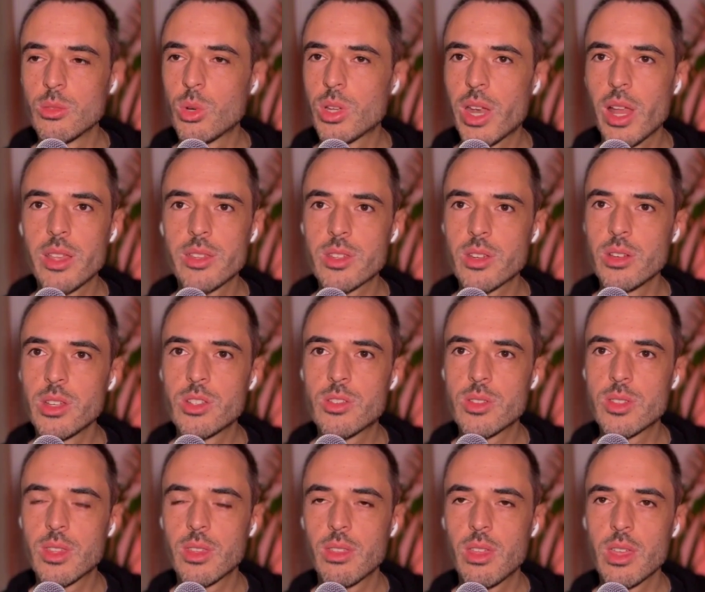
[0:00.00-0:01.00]
What else are
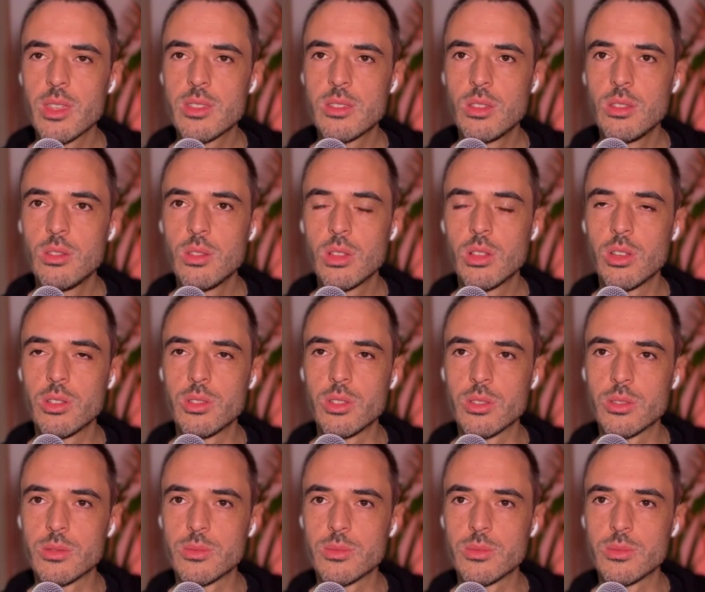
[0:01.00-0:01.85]
interesting things to do in London?